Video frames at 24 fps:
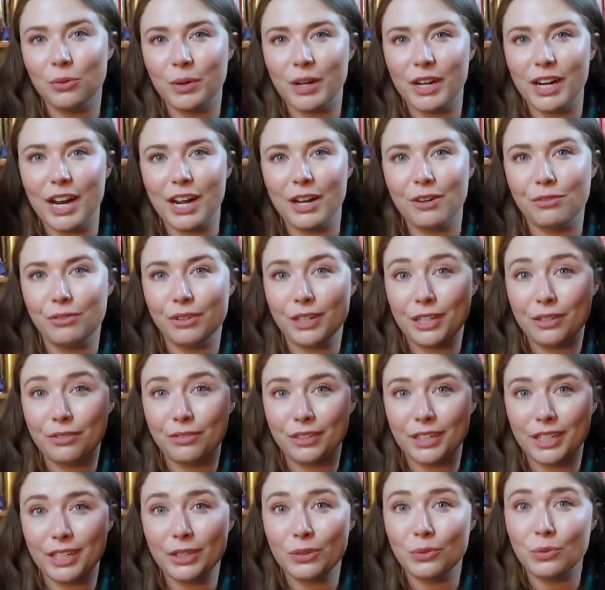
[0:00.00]
where I
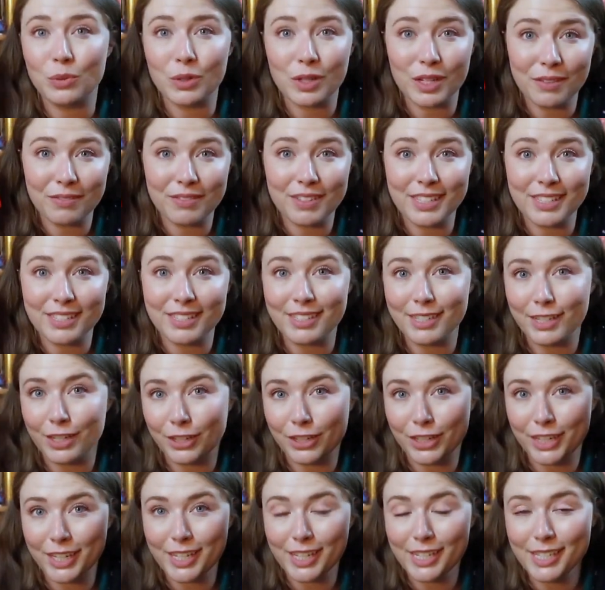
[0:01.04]
reread one of these
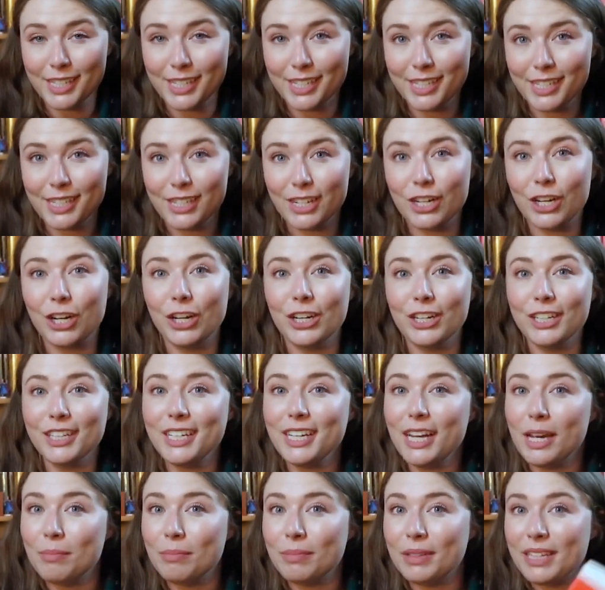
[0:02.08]
series.
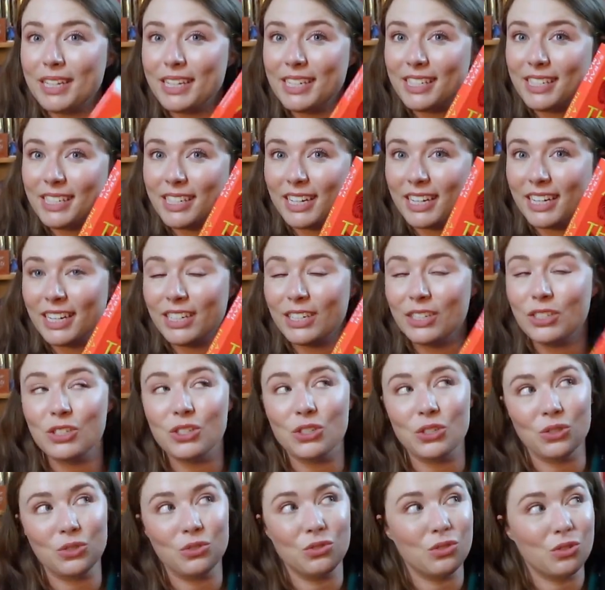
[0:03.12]
Currently I'm listening
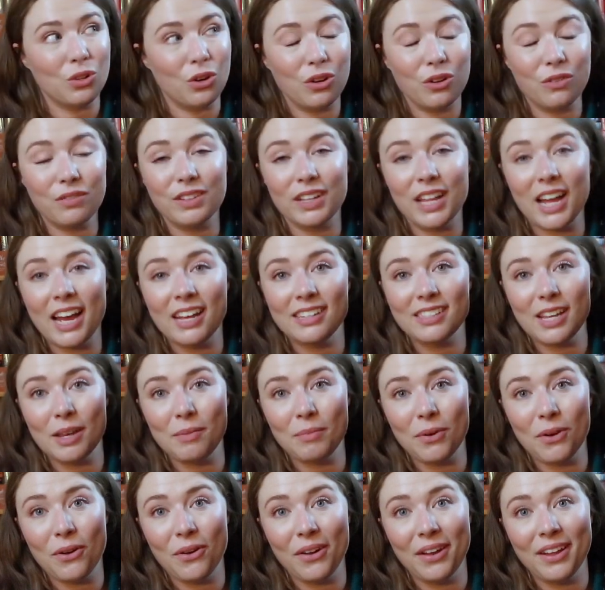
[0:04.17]
to Throne of Glass.
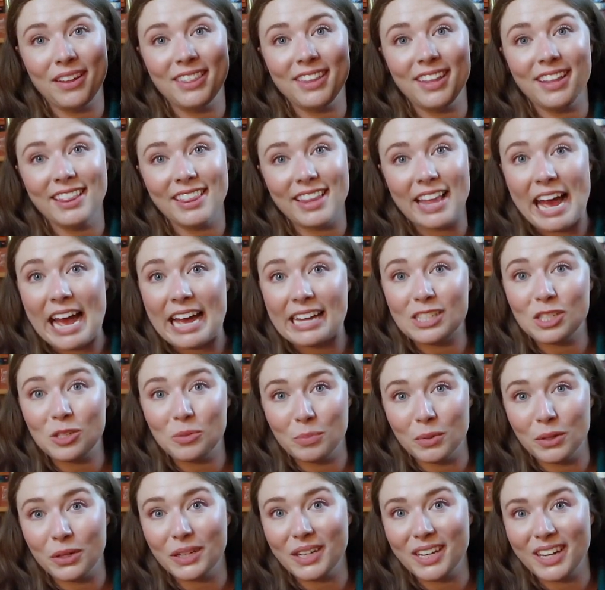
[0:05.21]
I'm on the
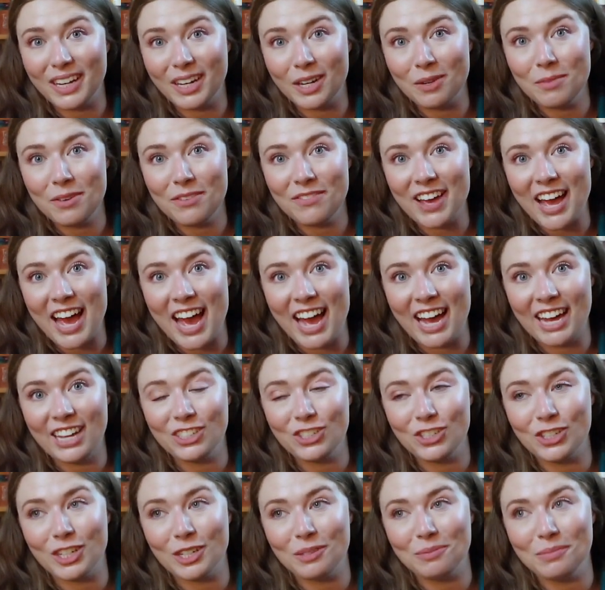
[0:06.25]
last book, Kingdom of
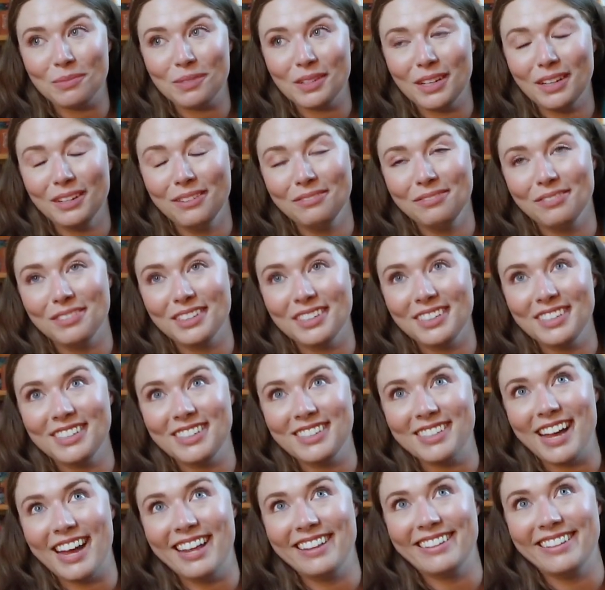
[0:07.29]
Ash, and I'm really
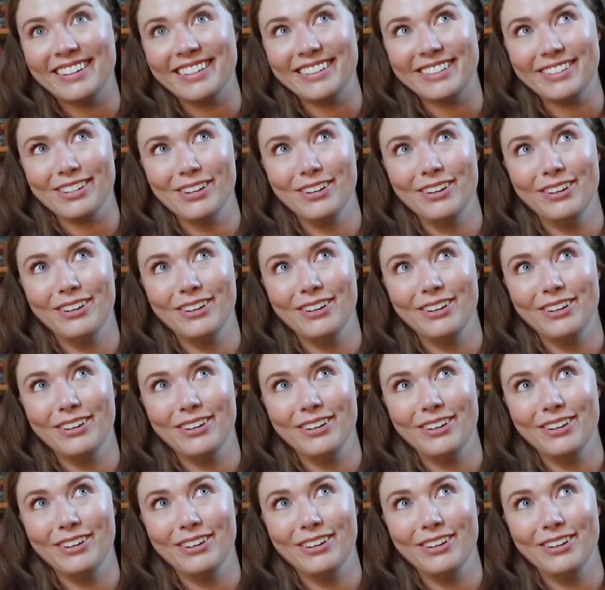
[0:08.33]
sad that it's